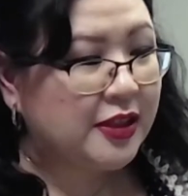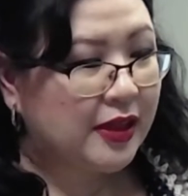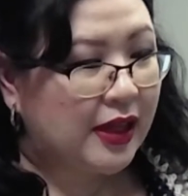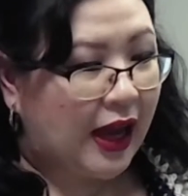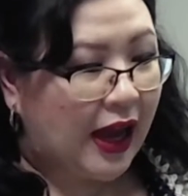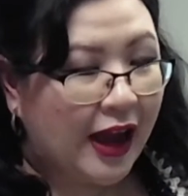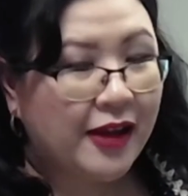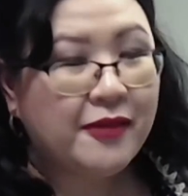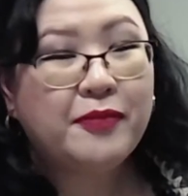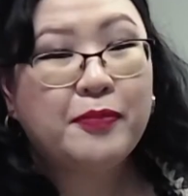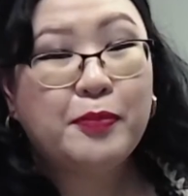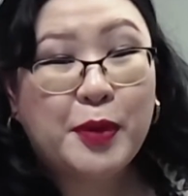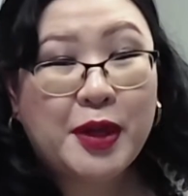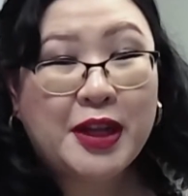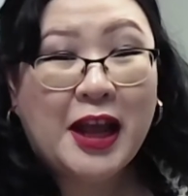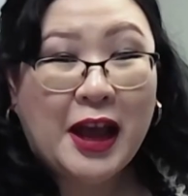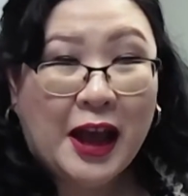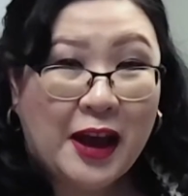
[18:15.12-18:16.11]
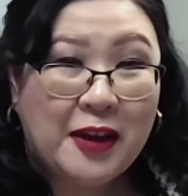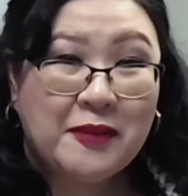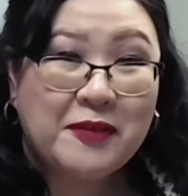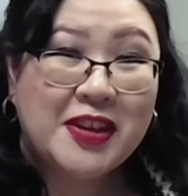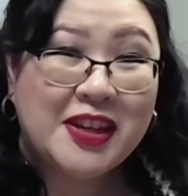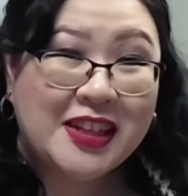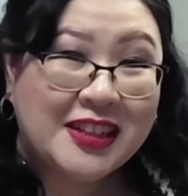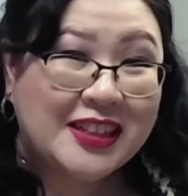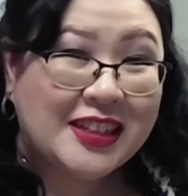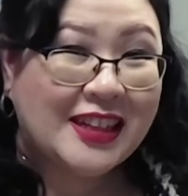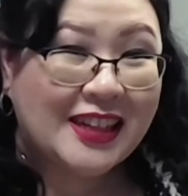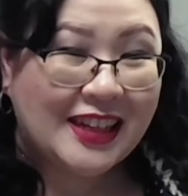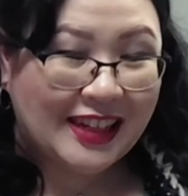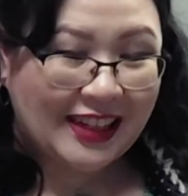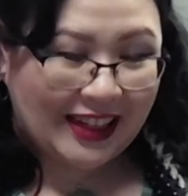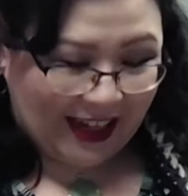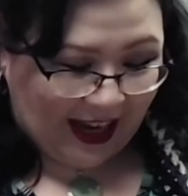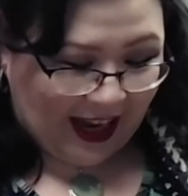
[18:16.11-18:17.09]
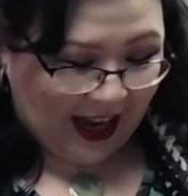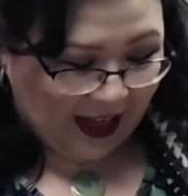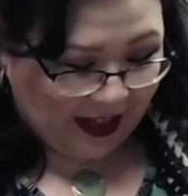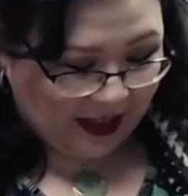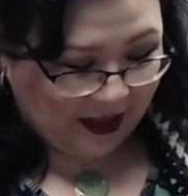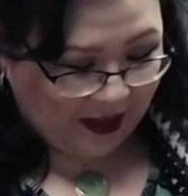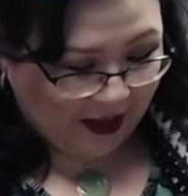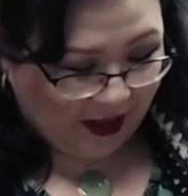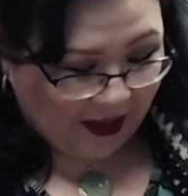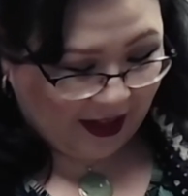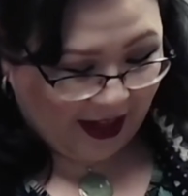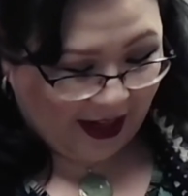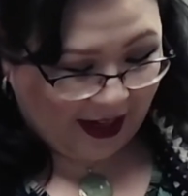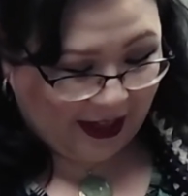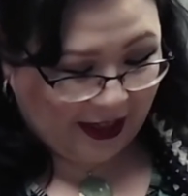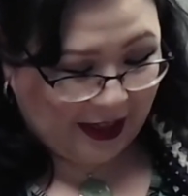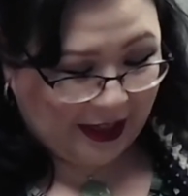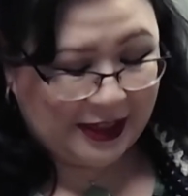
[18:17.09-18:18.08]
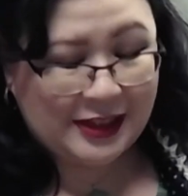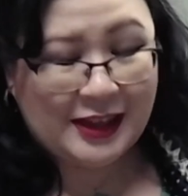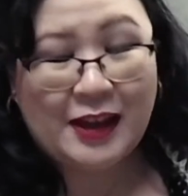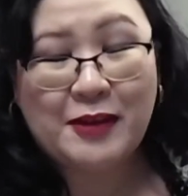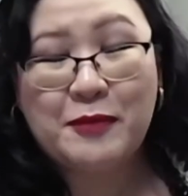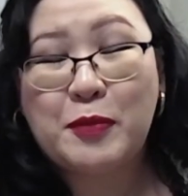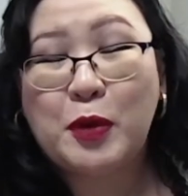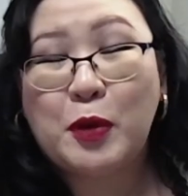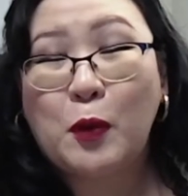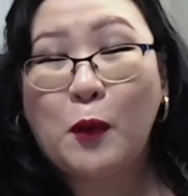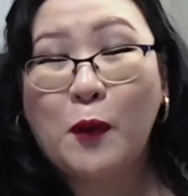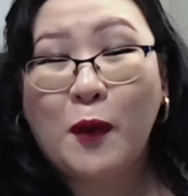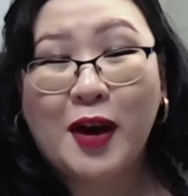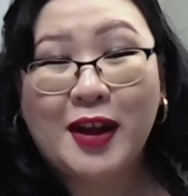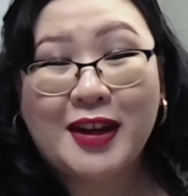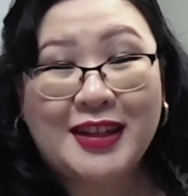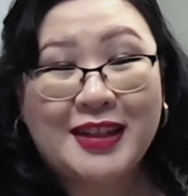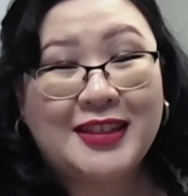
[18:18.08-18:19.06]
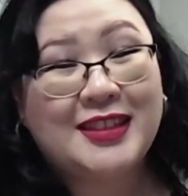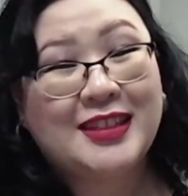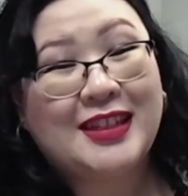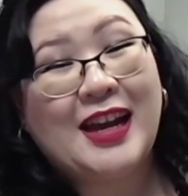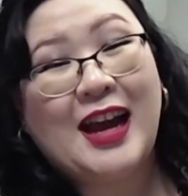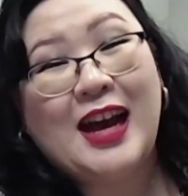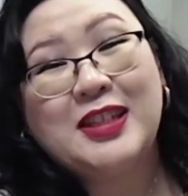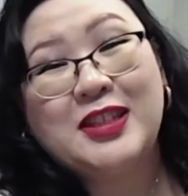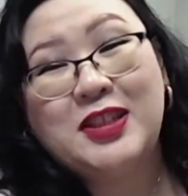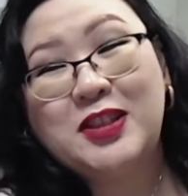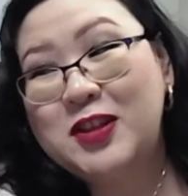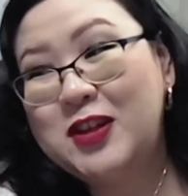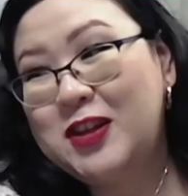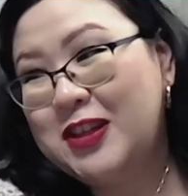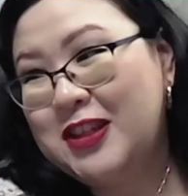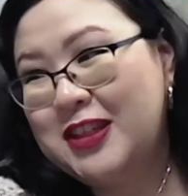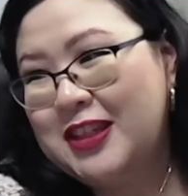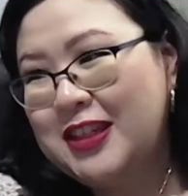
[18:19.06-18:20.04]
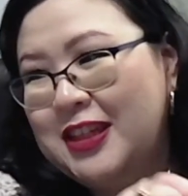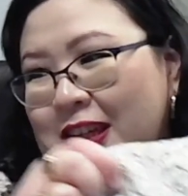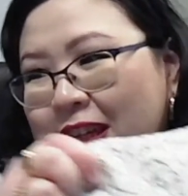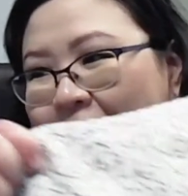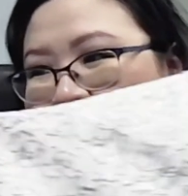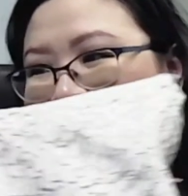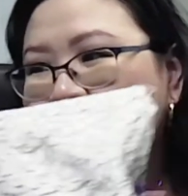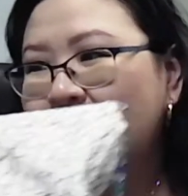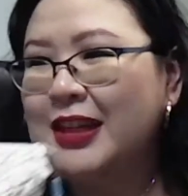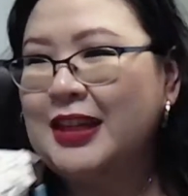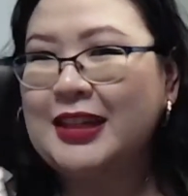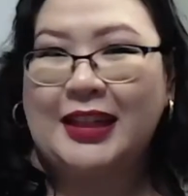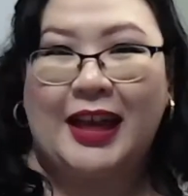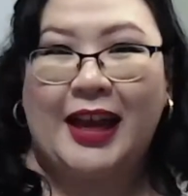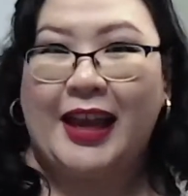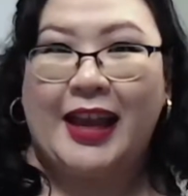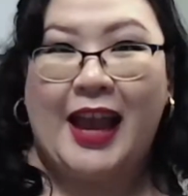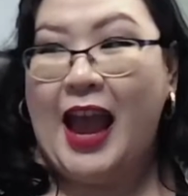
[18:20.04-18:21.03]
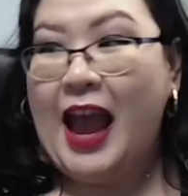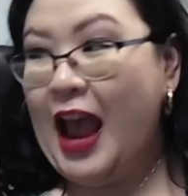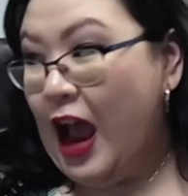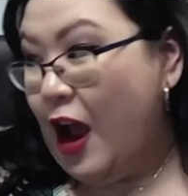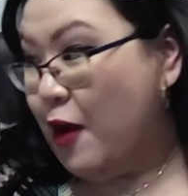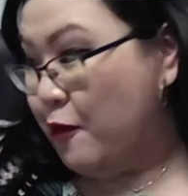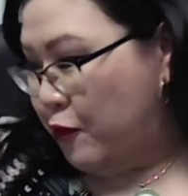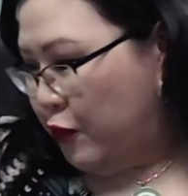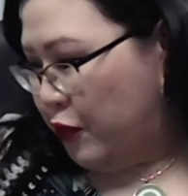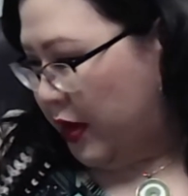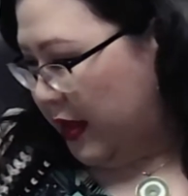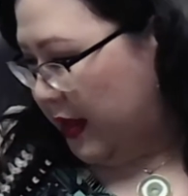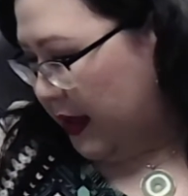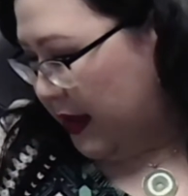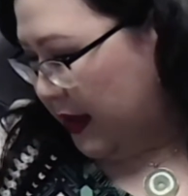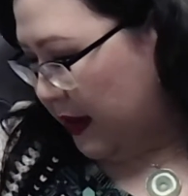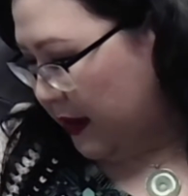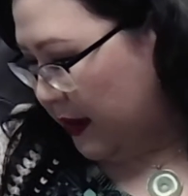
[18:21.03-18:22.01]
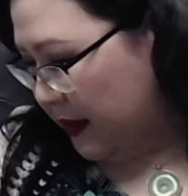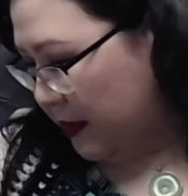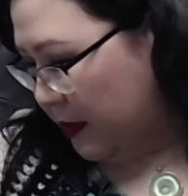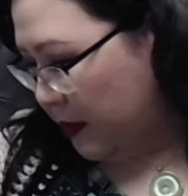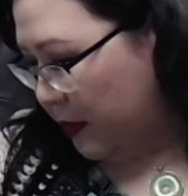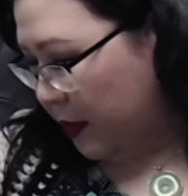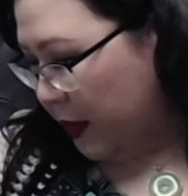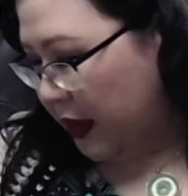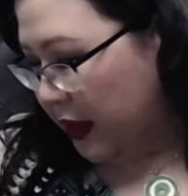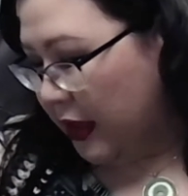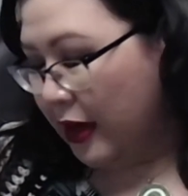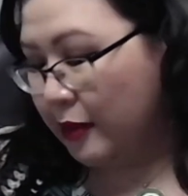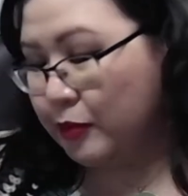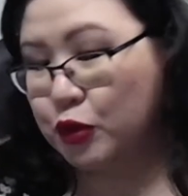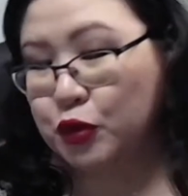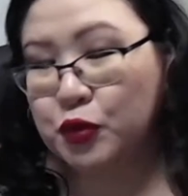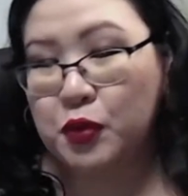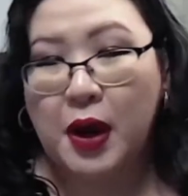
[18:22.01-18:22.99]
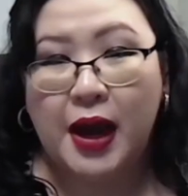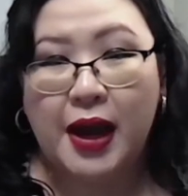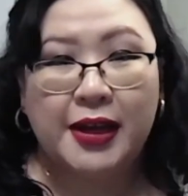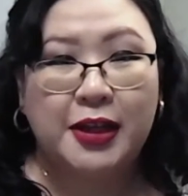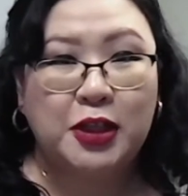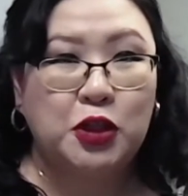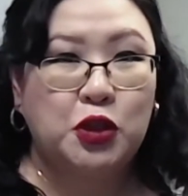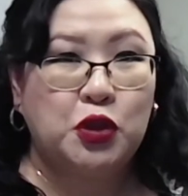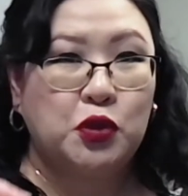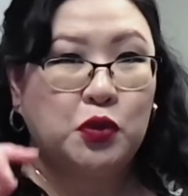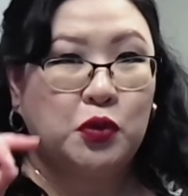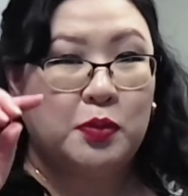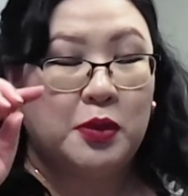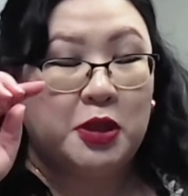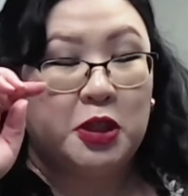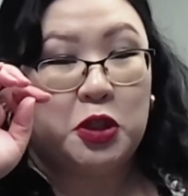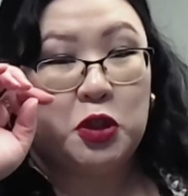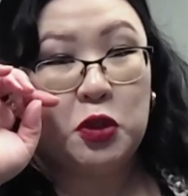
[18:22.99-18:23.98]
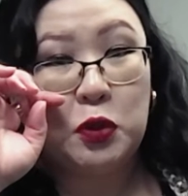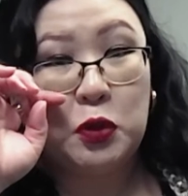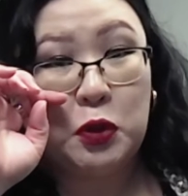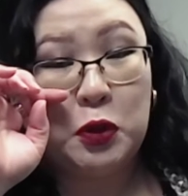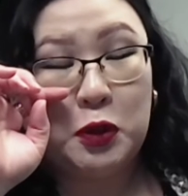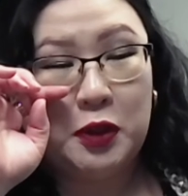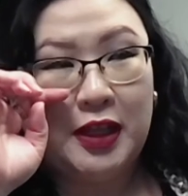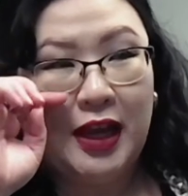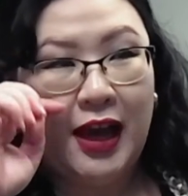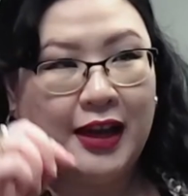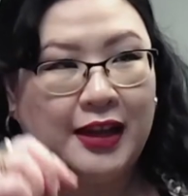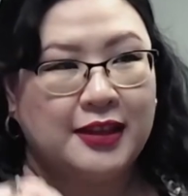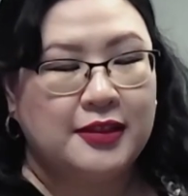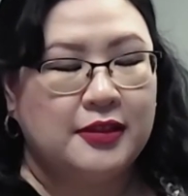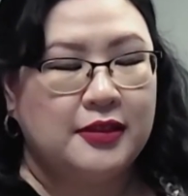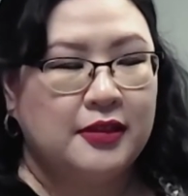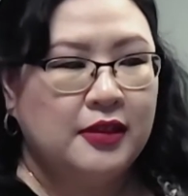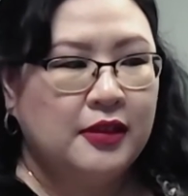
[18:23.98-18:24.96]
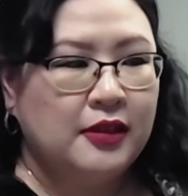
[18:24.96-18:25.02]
I've been having like cast-on-itis. I've been wanting to cast on like everything, but I'm trying to make sure that